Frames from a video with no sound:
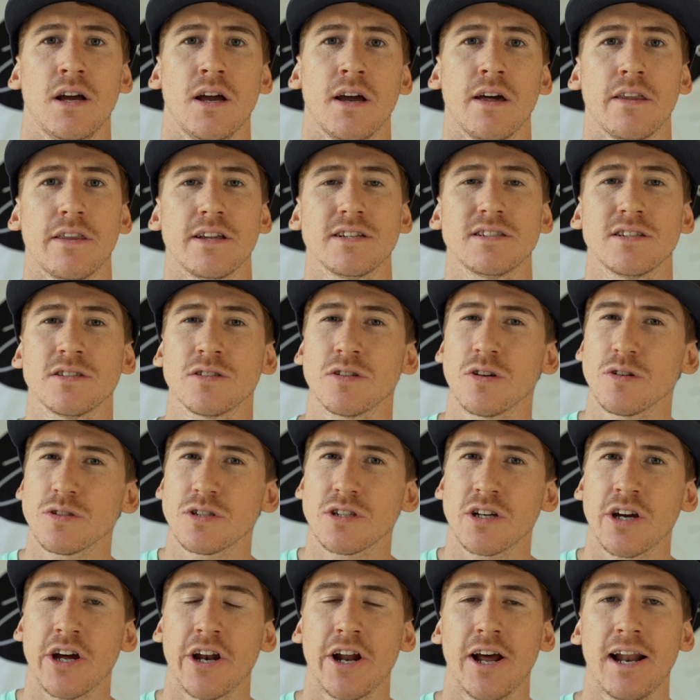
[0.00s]
This is
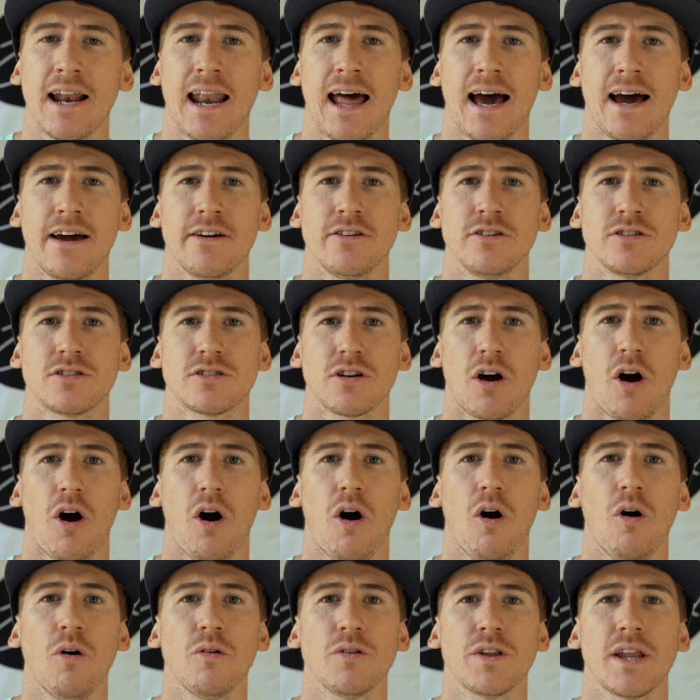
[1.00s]
also going to allow you to
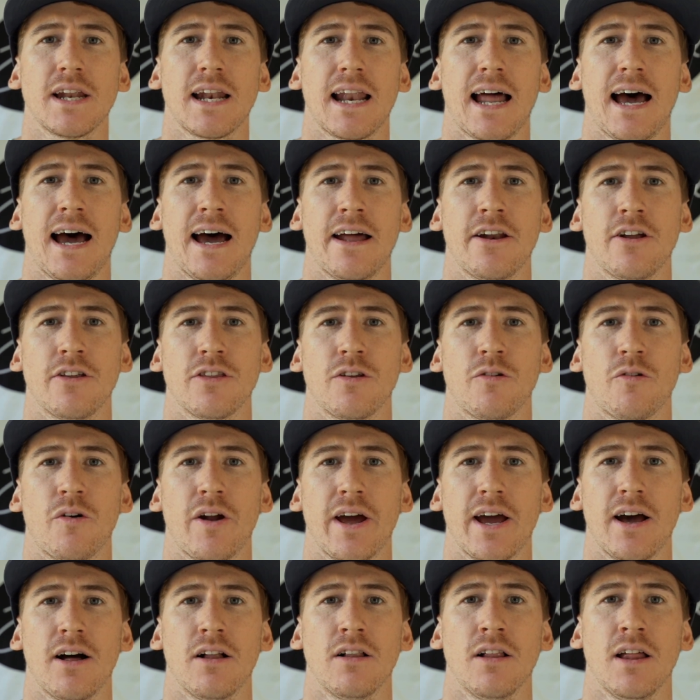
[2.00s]
hold the line on the
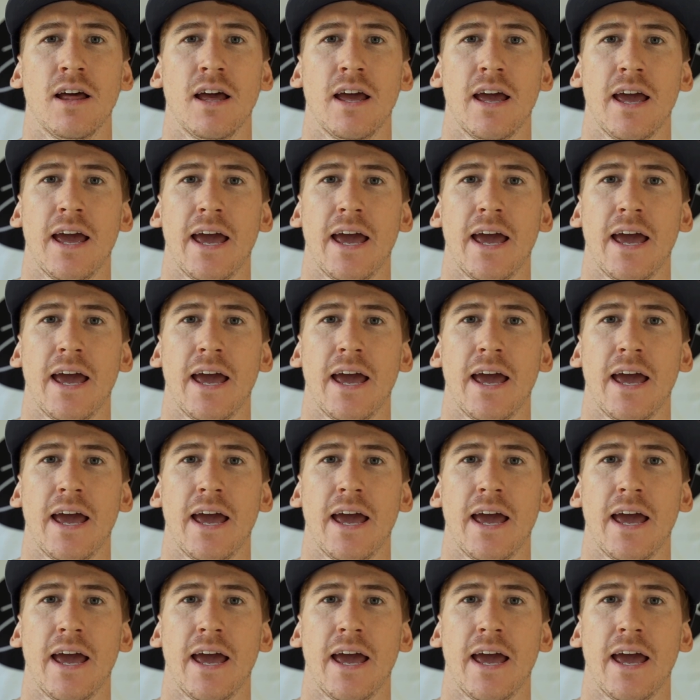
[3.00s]
rail,